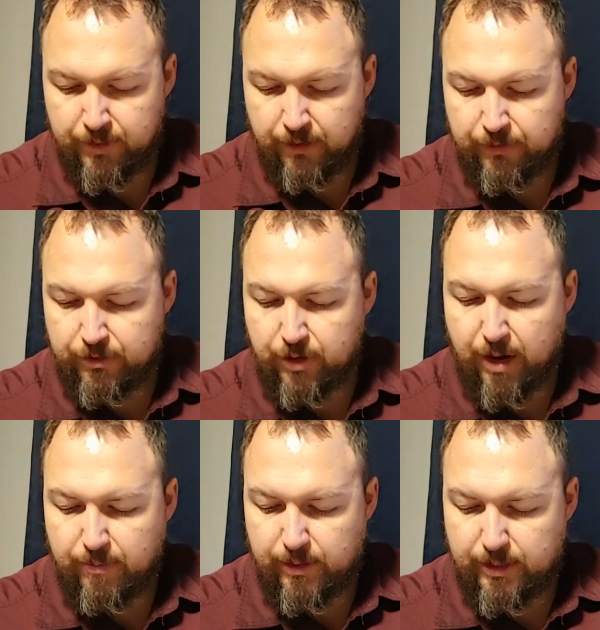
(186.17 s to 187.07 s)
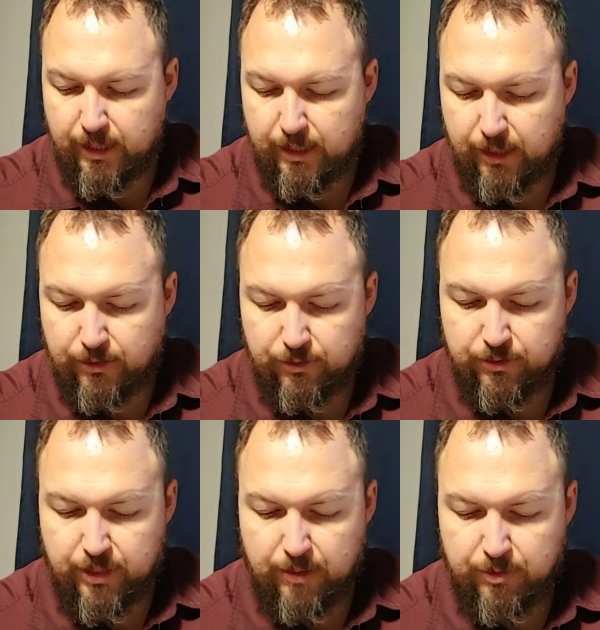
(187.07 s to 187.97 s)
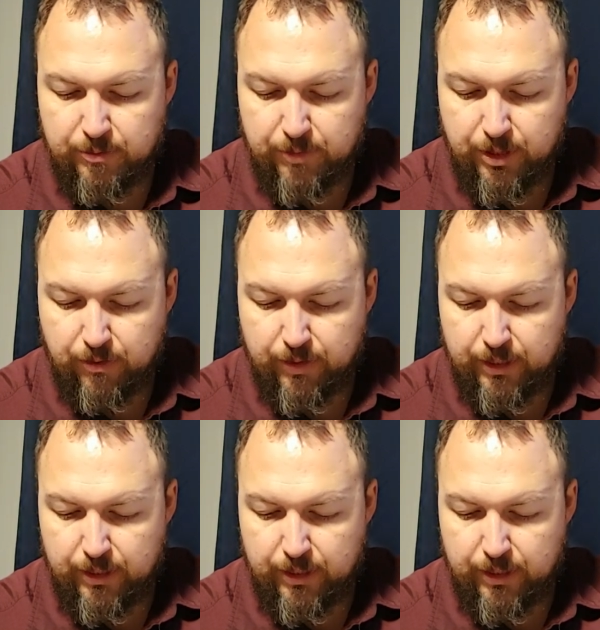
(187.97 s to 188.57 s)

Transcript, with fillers: of the tribe of the Danites, whose name was Manoah,